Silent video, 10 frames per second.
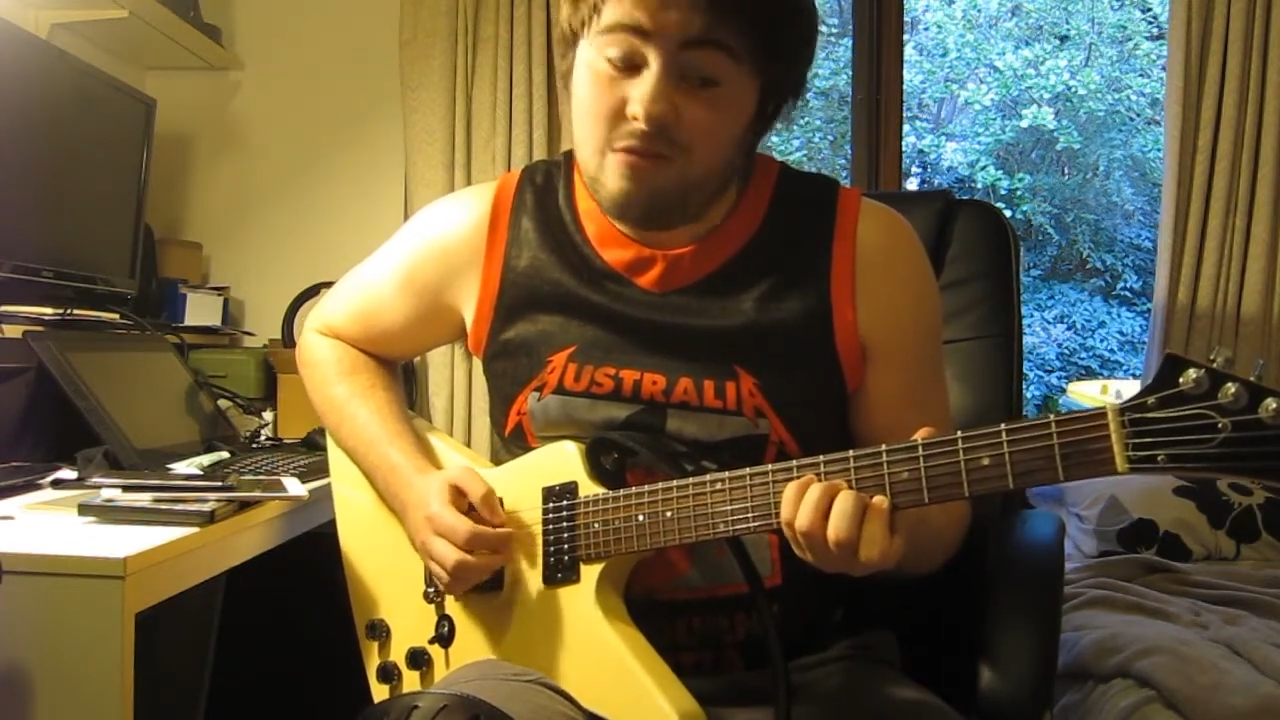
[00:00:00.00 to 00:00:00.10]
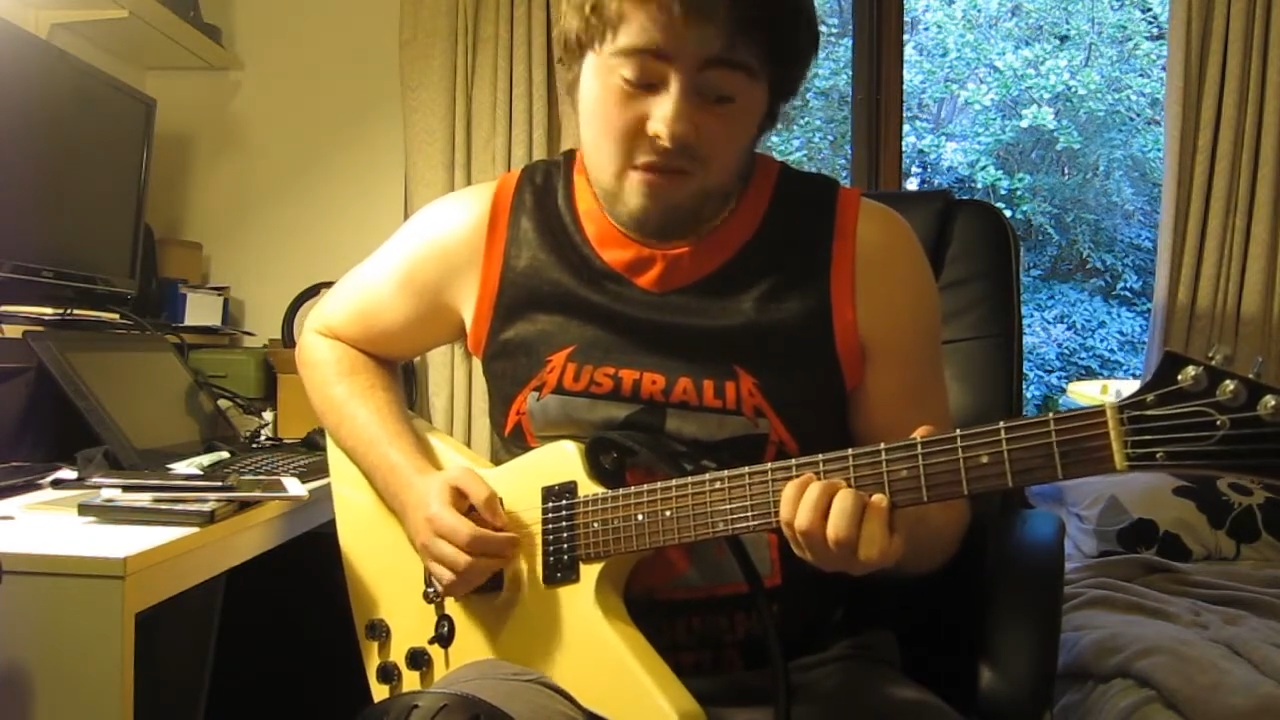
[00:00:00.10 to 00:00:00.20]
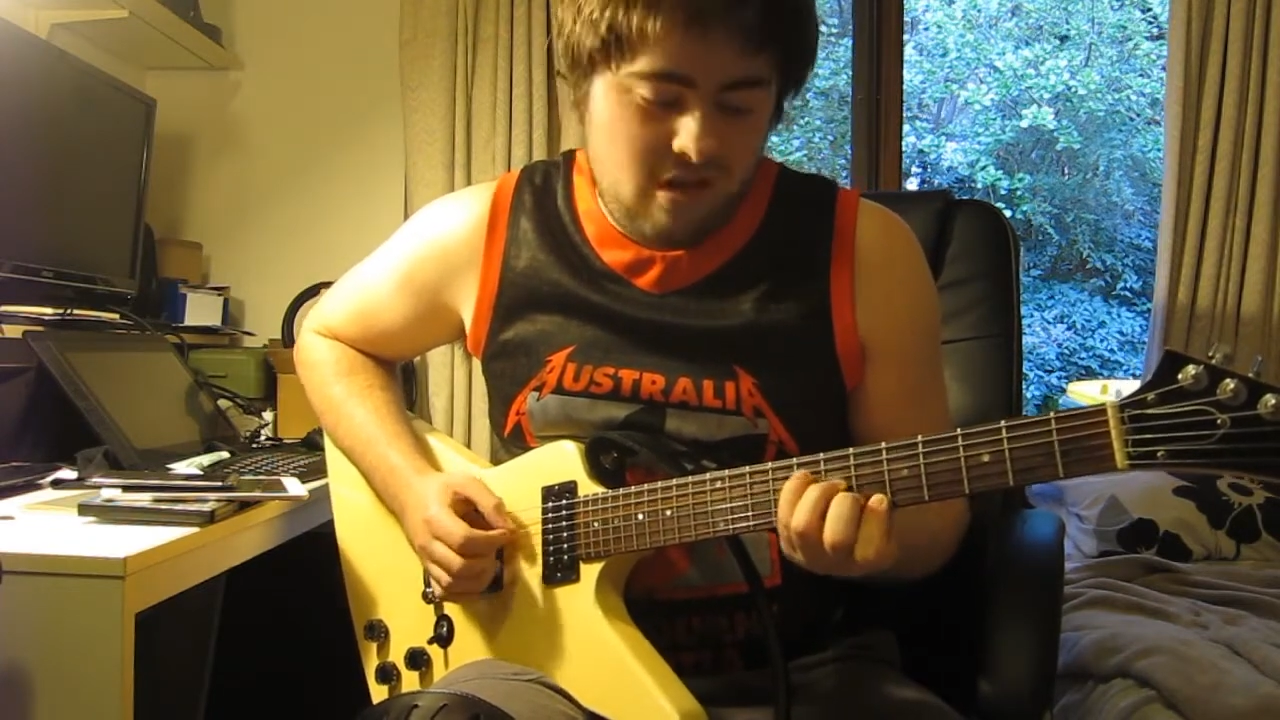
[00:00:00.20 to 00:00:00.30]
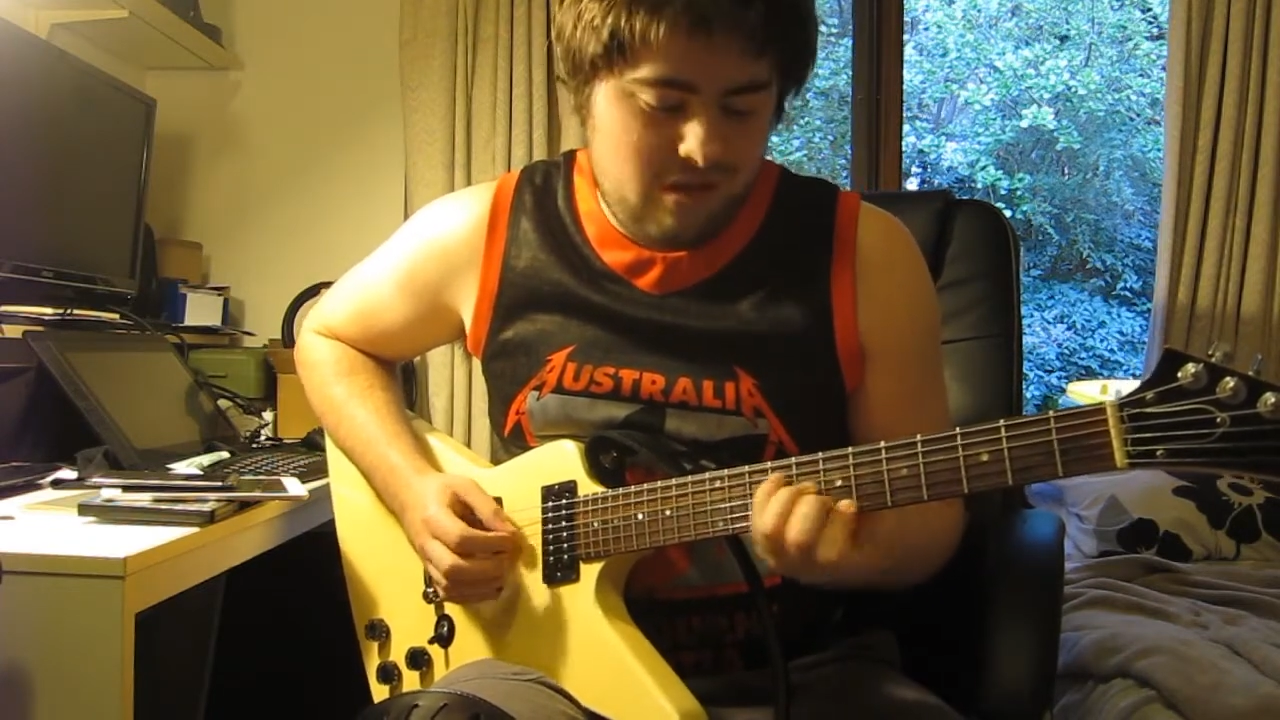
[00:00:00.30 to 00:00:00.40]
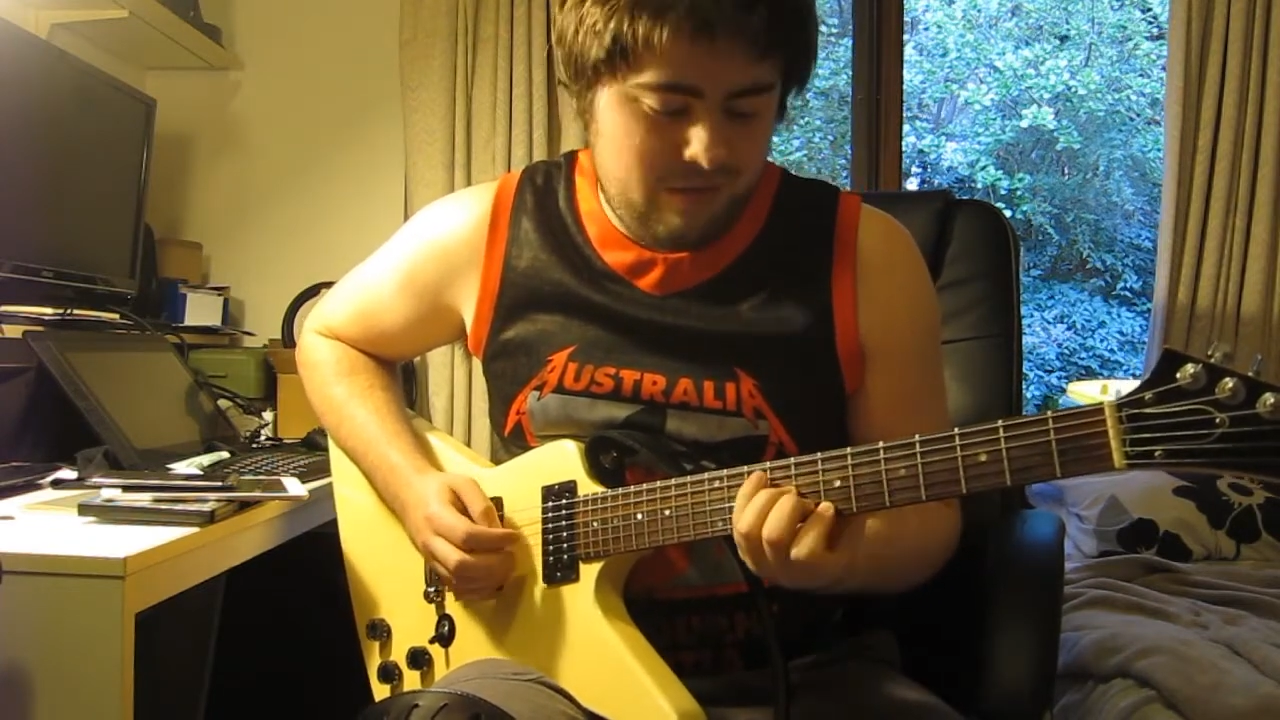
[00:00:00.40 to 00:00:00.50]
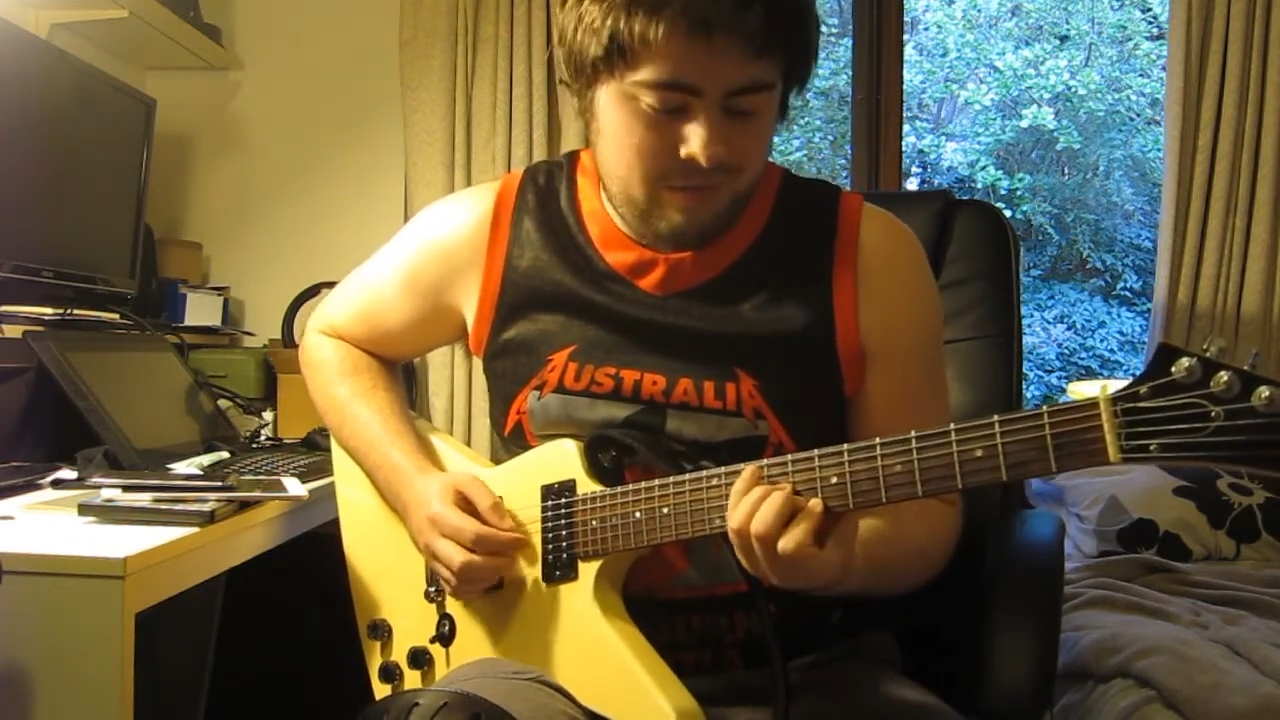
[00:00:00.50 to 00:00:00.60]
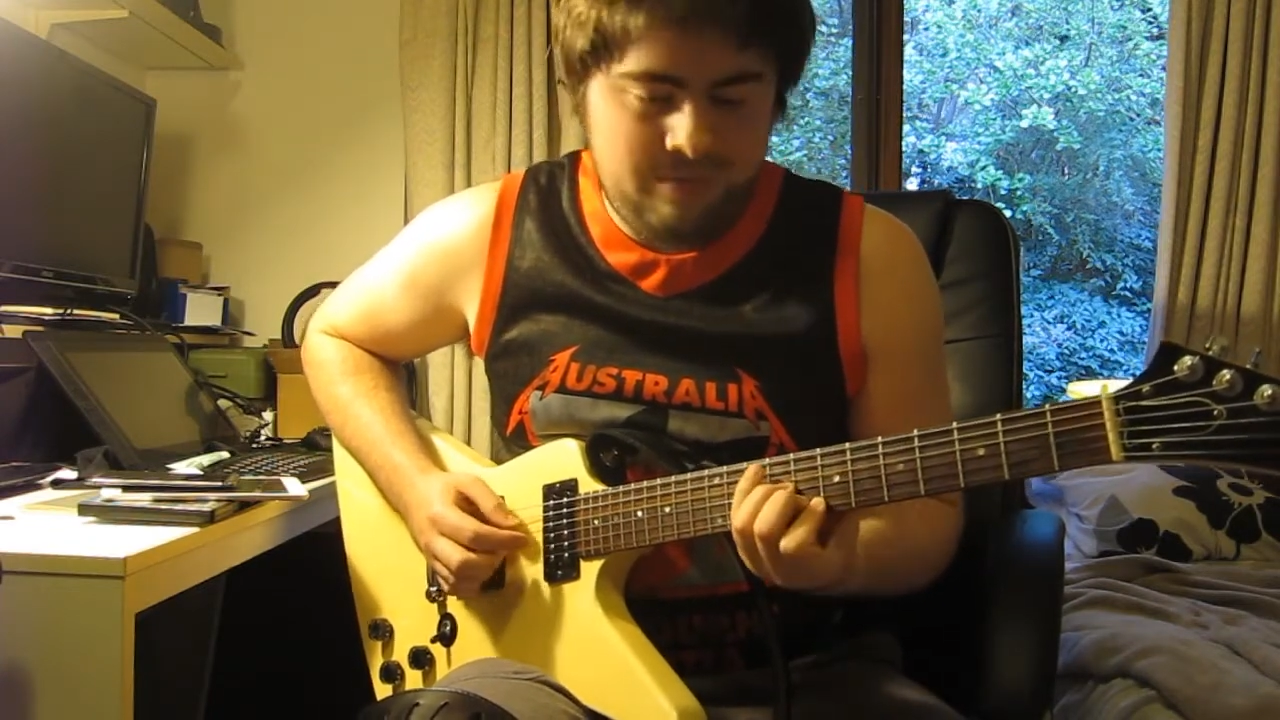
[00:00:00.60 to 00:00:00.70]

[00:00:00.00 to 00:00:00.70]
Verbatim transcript: it wrong,